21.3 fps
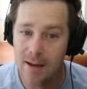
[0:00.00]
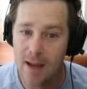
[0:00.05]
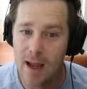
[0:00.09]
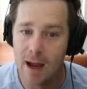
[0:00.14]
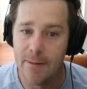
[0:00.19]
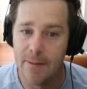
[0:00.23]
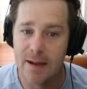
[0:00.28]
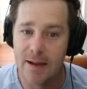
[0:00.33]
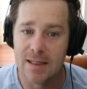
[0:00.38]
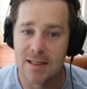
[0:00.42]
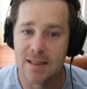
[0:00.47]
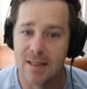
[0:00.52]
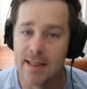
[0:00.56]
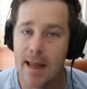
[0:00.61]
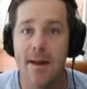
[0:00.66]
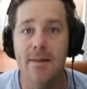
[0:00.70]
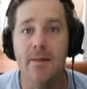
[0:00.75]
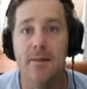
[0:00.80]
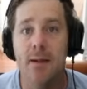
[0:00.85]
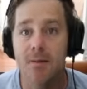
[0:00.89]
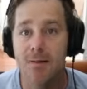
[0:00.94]
and we could
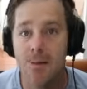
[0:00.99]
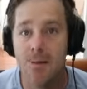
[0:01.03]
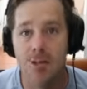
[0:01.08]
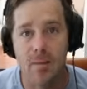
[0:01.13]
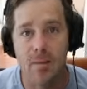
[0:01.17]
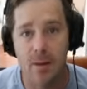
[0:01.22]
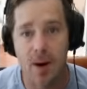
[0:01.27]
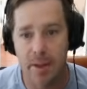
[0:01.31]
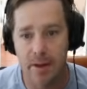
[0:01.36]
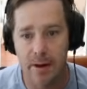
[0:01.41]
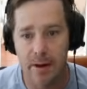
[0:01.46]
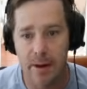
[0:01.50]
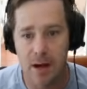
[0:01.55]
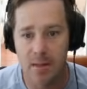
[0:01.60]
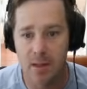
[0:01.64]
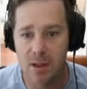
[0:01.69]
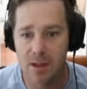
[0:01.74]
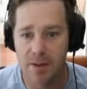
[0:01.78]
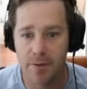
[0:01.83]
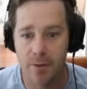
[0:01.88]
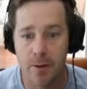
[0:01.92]
save some for some other
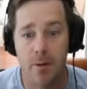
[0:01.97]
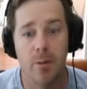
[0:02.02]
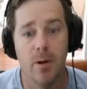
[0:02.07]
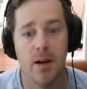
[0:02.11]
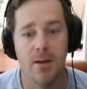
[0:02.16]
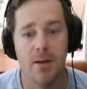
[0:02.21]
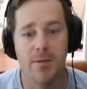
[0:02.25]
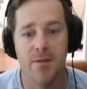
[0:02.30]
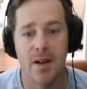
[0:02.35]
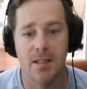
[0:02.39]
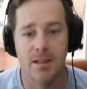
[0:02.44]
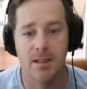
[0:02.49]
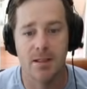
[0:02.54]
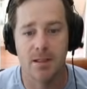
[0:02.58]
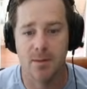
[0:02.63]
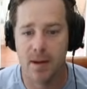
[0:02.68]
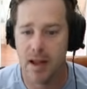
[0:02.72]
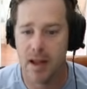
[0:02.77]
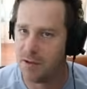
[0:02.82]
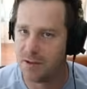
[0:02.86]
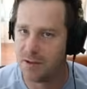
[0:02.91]
animals if we want to invest in some
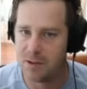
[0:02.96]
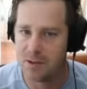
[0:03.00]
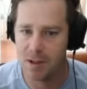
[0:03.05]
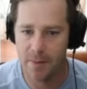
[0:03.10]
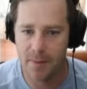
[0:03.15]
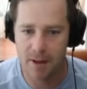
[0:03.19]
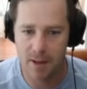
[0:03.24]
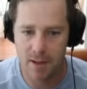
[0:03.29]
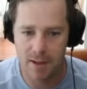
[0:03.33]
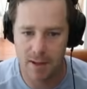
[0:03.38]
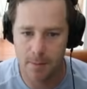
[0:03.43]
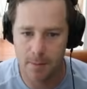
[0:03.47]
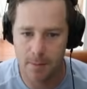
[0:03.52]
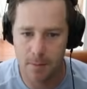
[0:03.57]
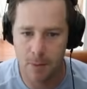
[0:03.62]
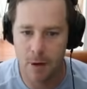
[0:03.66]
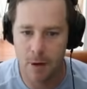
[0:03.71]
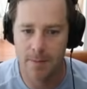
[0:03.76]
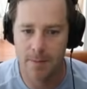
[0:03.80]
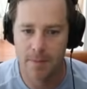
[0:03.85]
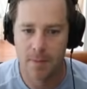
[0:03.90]
cows or something at some
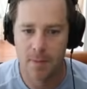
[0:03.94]
point.